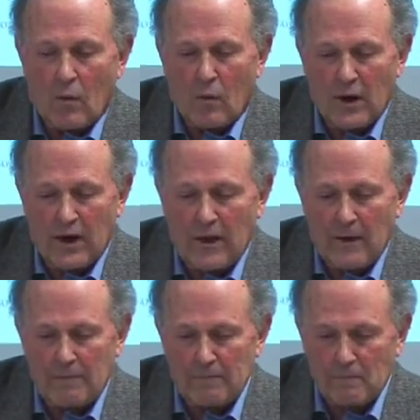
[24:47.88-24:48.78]

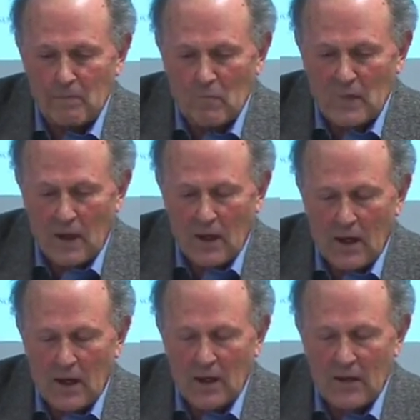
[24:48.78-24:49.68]
where
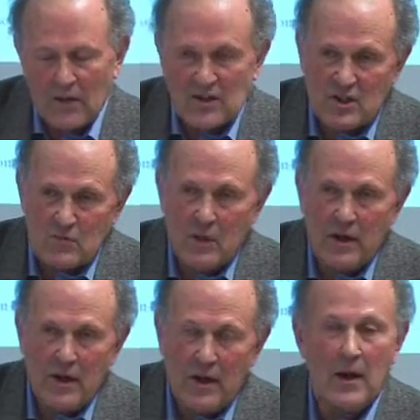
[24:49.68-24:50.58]
this is
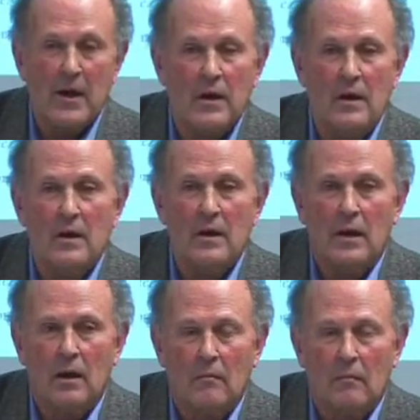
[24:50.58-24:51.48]
where
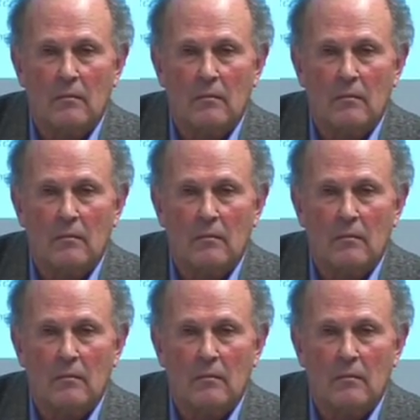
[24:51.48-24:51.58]
a